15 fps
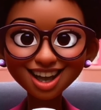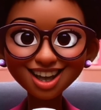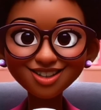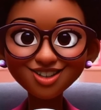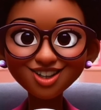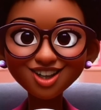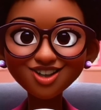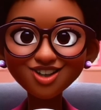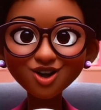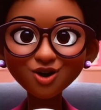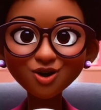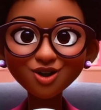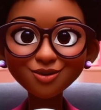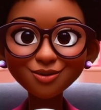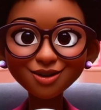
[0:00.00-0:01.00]
and judge
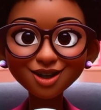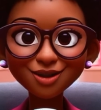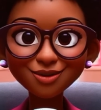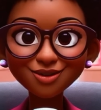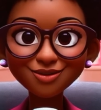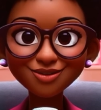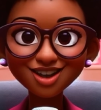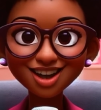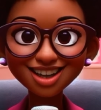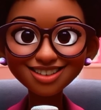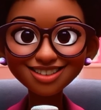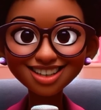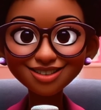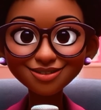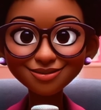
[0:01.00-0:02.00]
all people
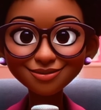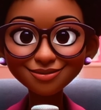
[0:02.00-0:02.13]
fairly.